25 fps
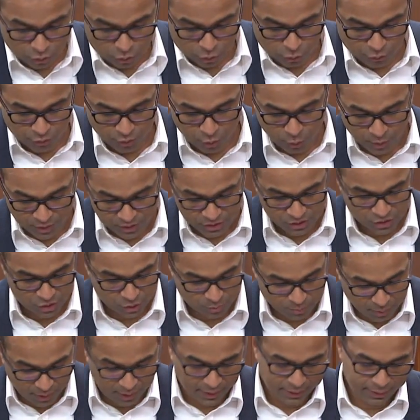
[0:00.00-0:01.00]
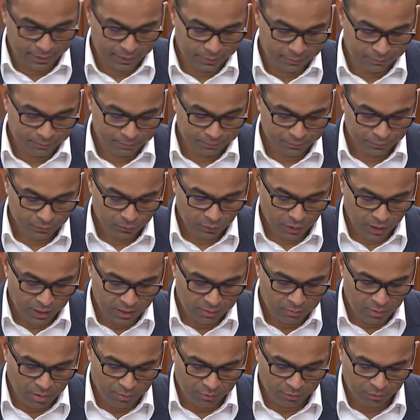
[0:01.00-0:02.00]
to requests by
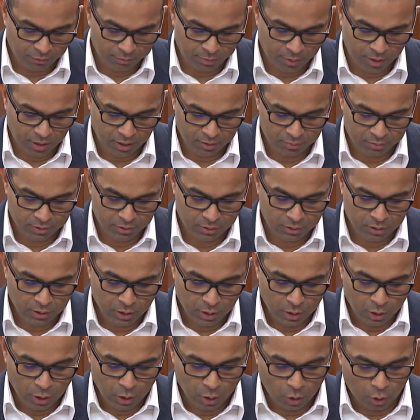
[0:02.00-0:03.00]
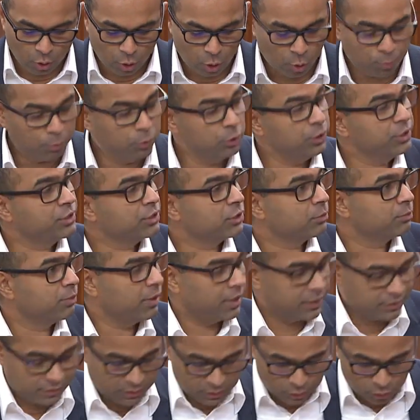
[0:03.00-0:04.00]
any member of parliament or political
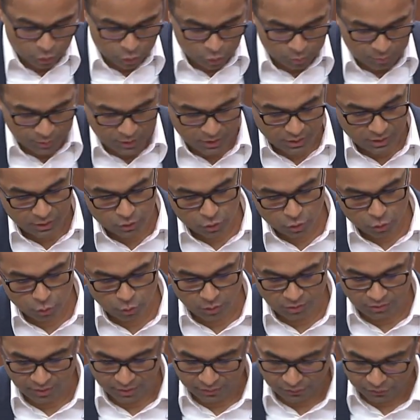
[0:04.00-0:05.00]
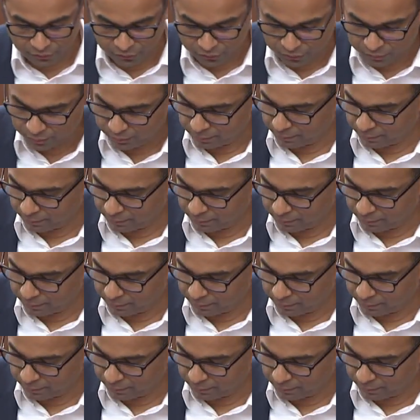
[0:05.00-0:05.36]
party to speak at school events.